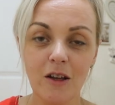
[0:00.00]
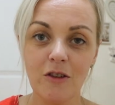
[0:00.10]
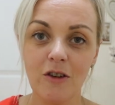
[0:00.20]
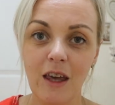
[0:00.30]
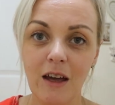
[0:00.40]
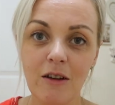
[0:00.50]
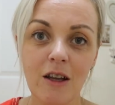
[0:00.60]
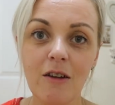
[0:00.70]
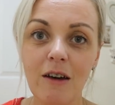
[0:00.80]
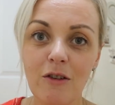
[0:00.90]
So yeah,
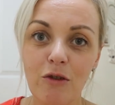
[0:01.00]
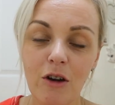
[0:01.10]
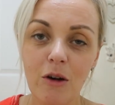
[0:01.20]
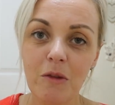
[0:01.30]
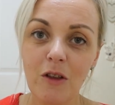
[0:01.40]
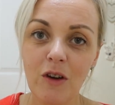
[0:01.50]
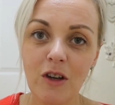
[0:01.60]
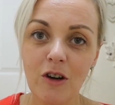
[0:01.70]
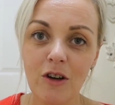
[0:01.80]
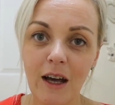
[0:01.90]
let's crack on with this
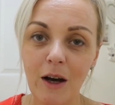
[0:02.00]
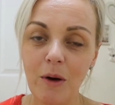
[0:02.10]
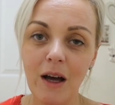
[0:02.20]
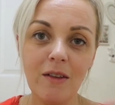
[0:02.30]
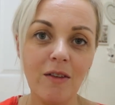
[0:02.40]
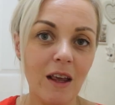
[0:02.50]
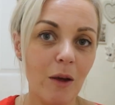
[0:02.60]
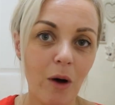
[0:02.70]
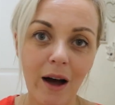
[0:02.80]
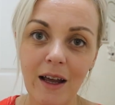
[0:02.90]
video now and
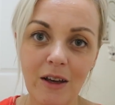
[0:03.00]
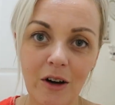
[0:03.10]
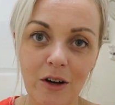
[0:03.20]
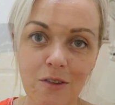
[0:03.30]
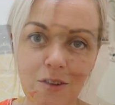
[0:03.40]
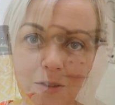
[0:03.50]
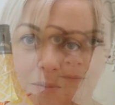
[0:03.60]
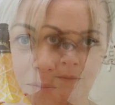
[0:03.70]
see what I got.